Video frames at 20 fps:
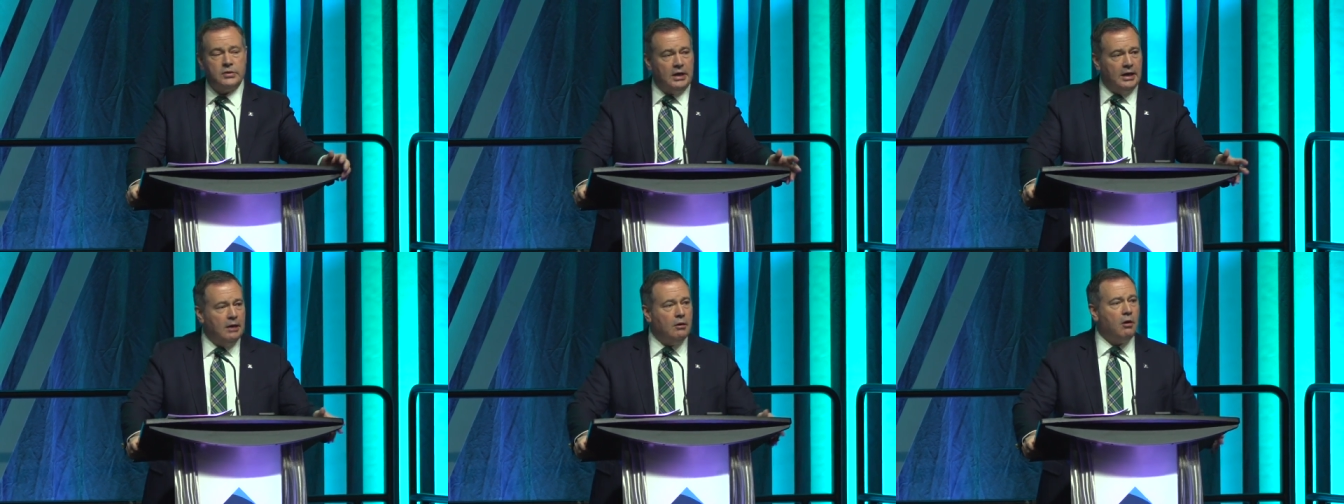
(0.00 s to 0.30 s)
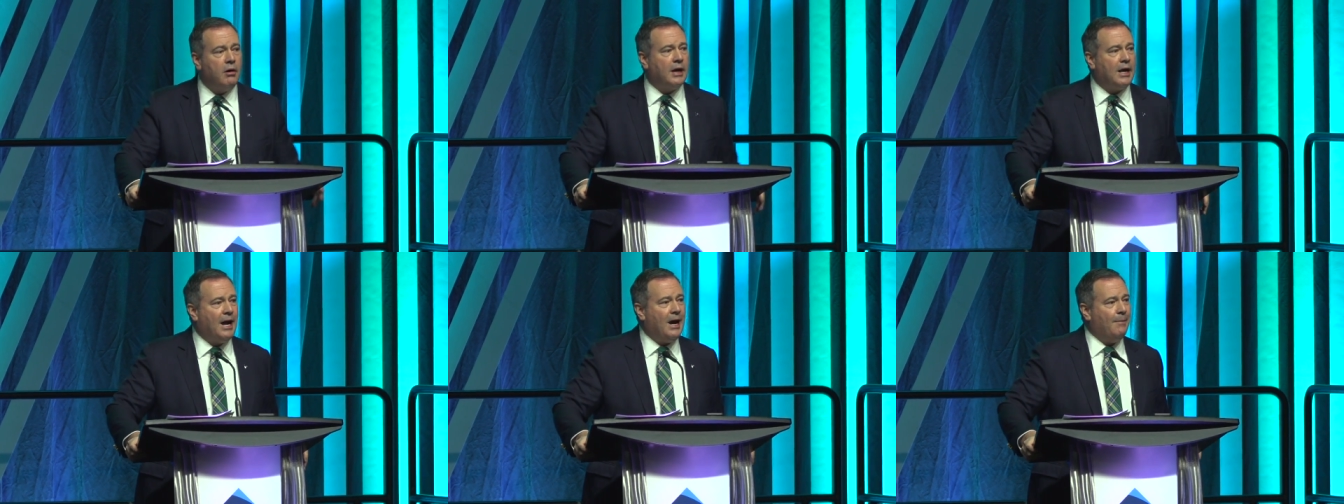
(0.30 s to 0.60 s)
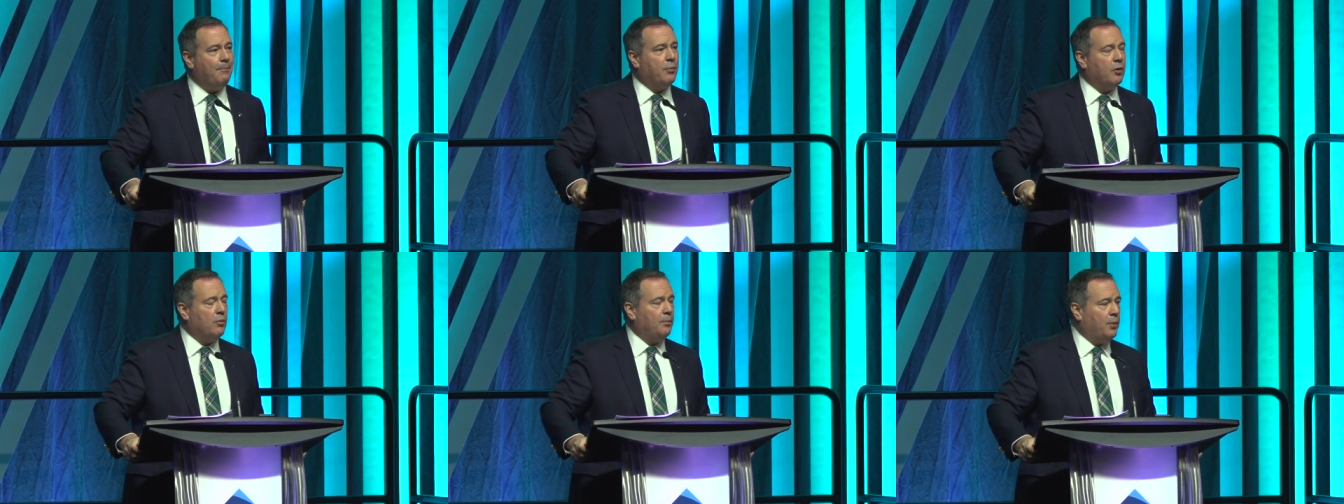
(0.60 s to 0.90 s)
in our
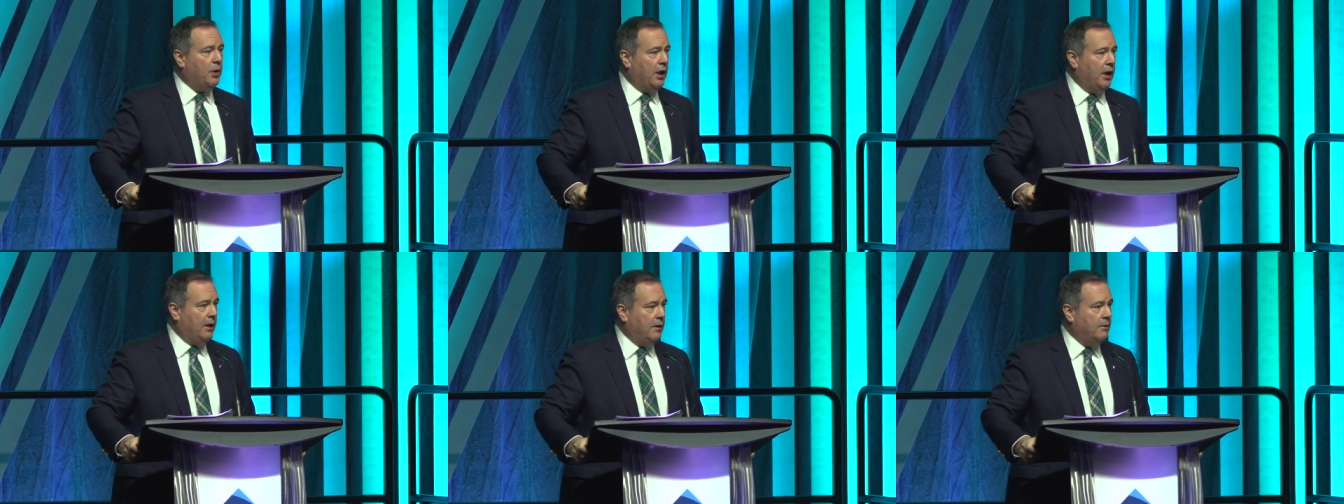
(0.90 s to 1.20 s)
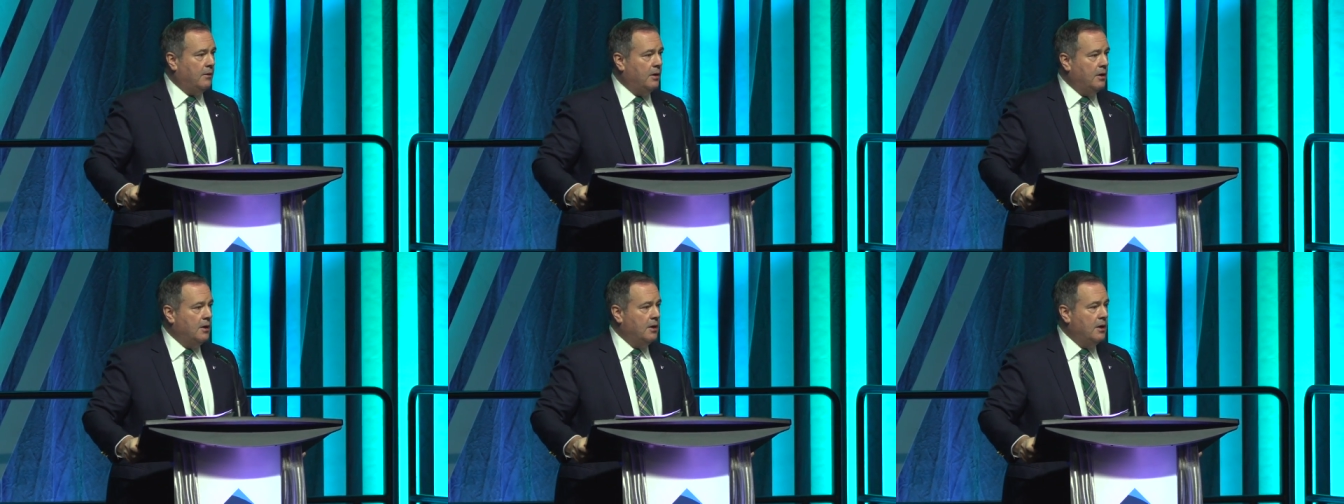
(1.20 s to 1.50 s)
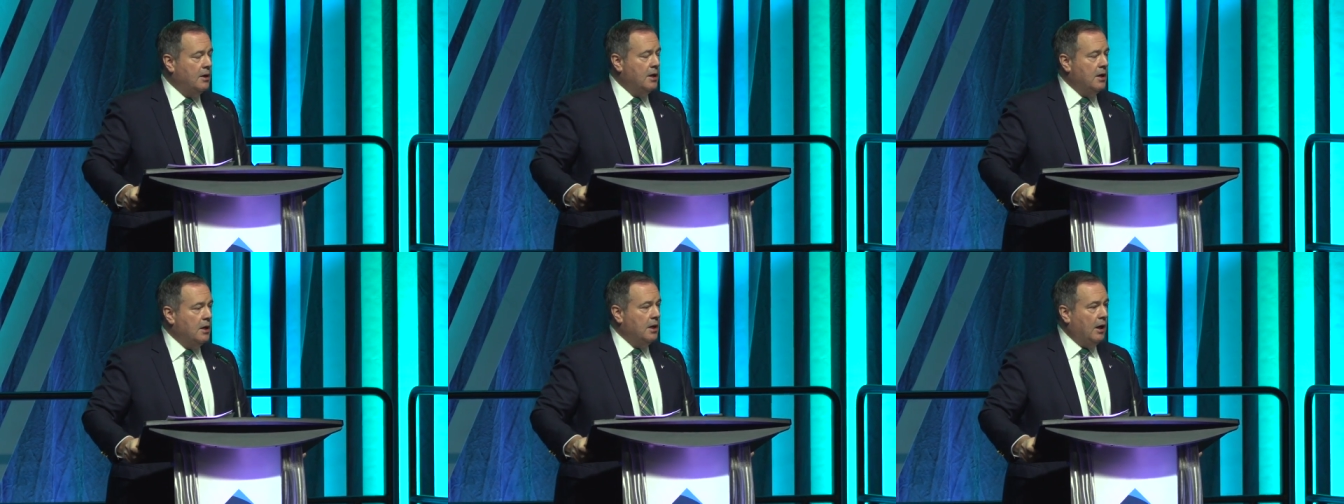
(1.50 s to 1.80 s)
capital plan.
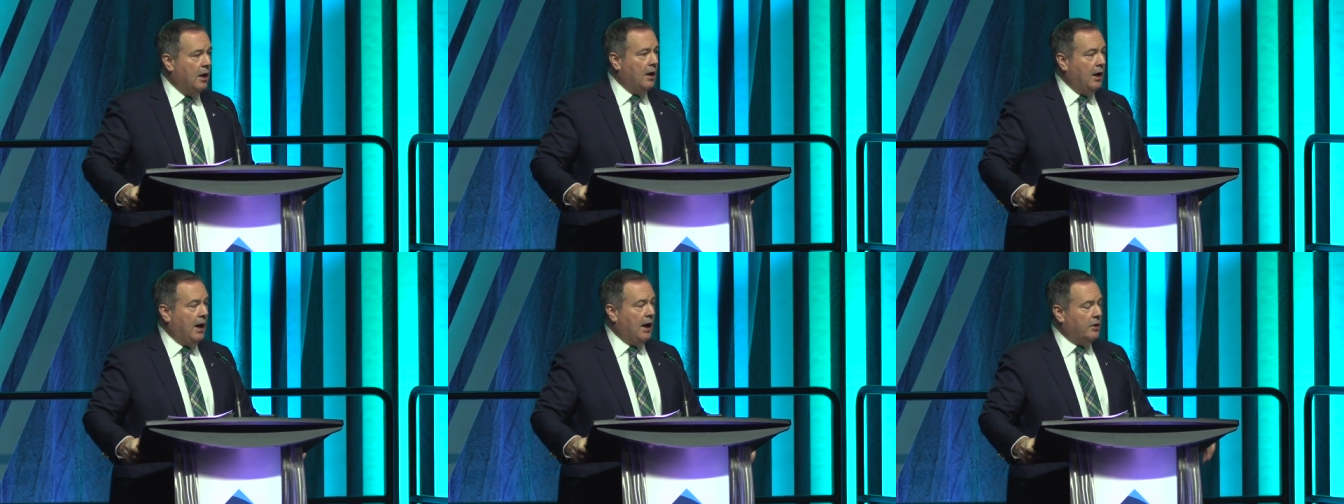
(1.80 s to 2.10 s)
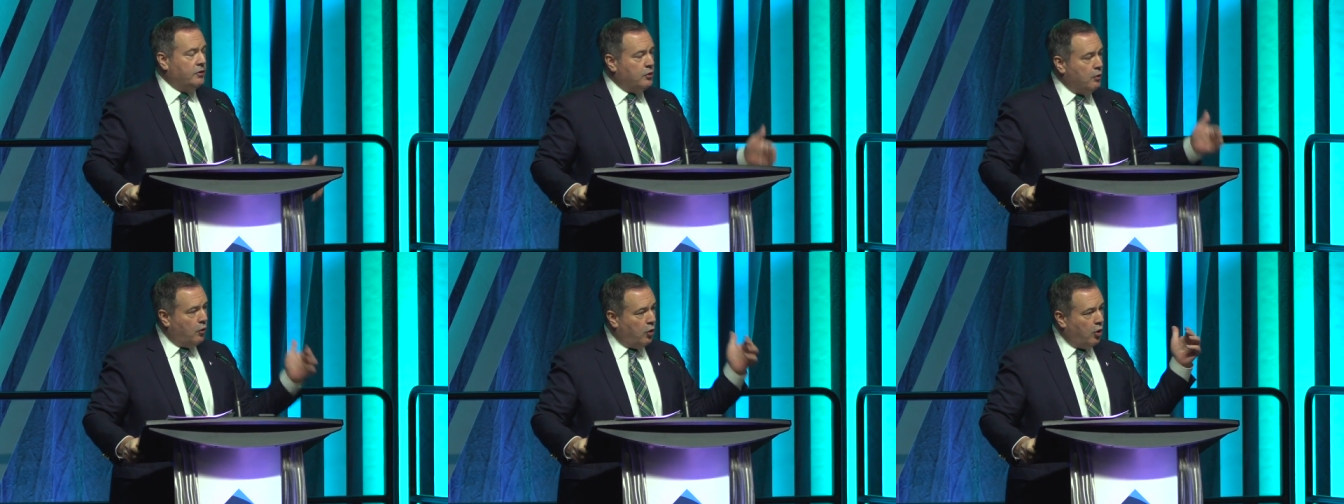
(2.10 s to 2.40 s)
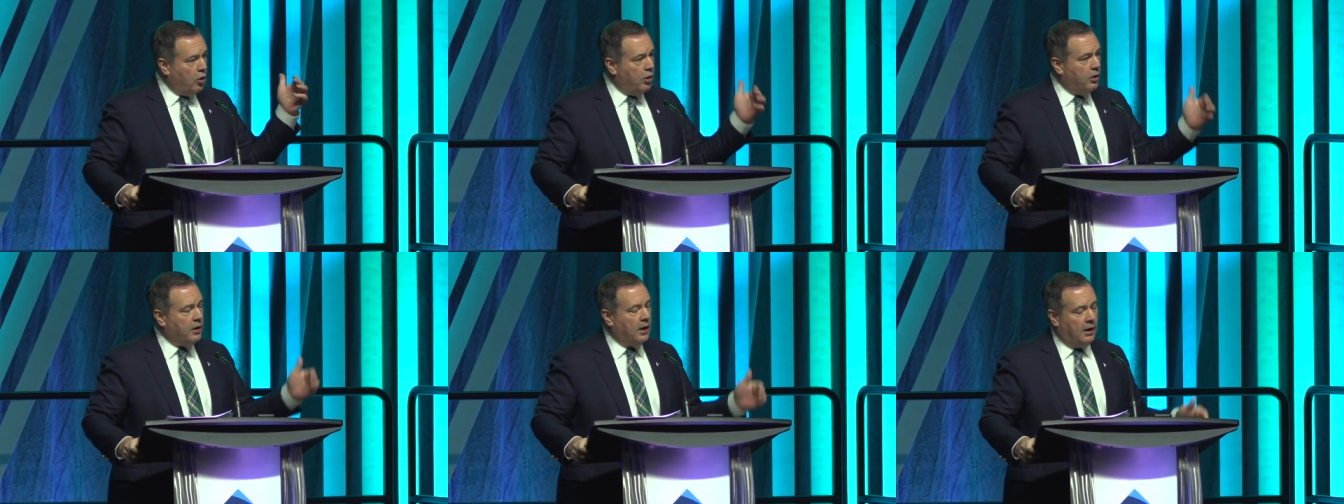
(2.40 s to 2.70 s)
Uh, as you
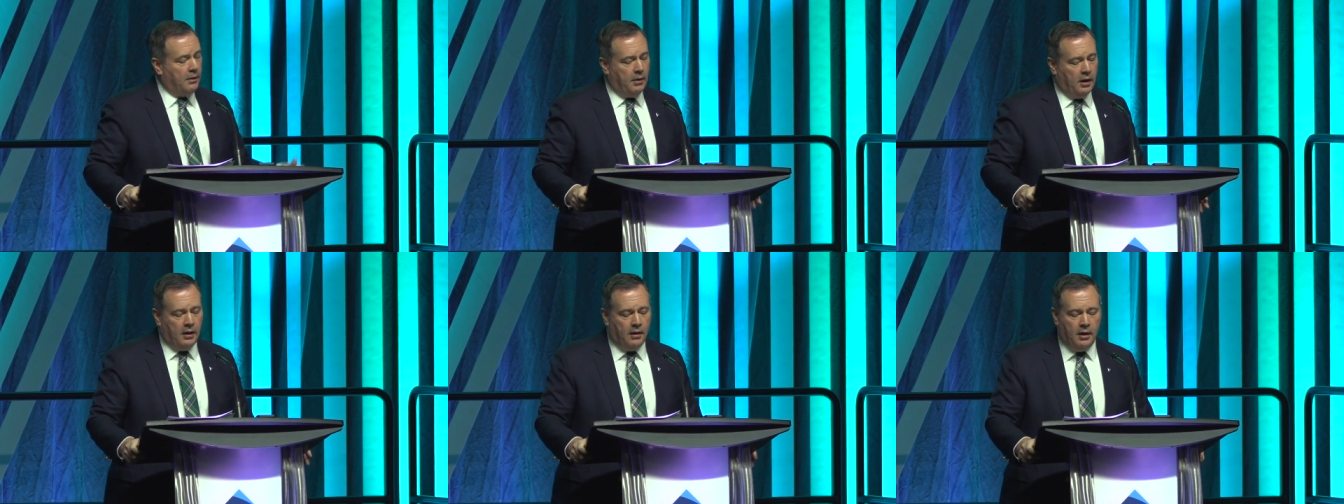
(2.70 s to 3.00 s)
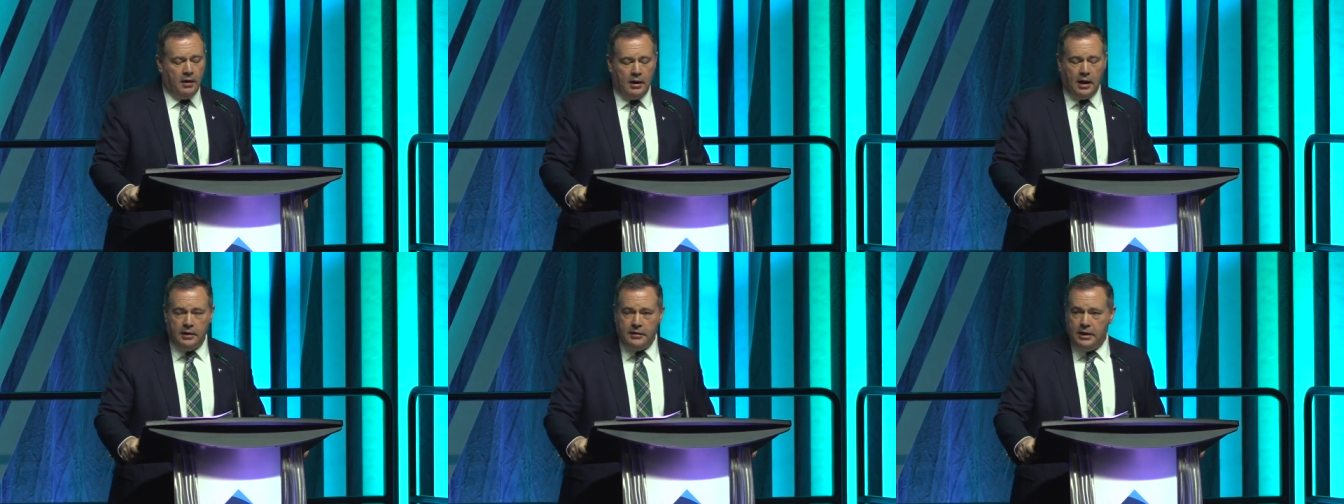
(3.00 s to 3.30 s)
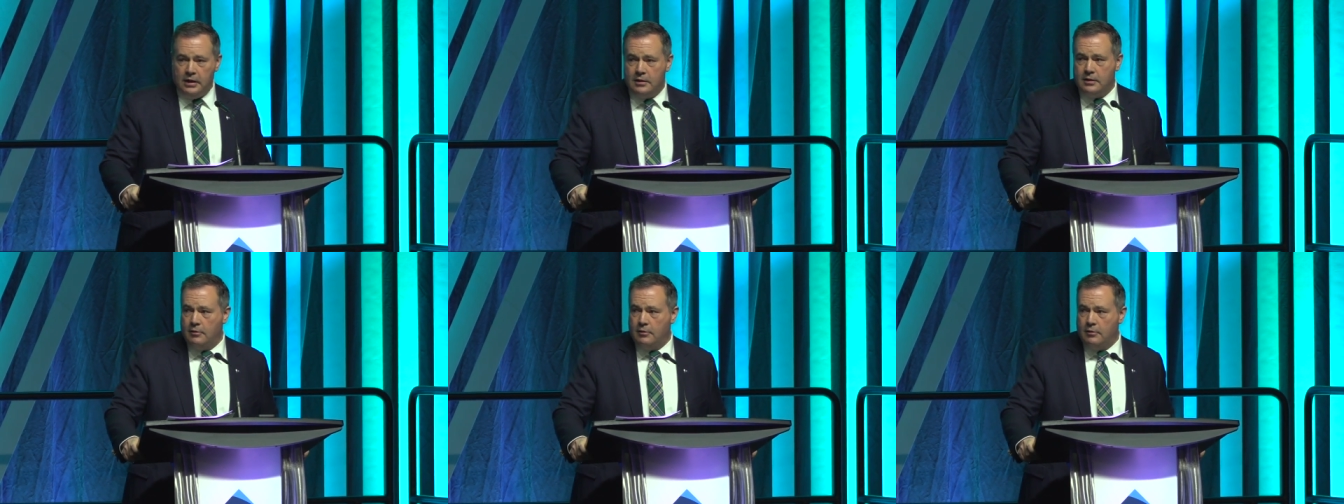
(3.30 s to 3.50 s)
heard, uh, I think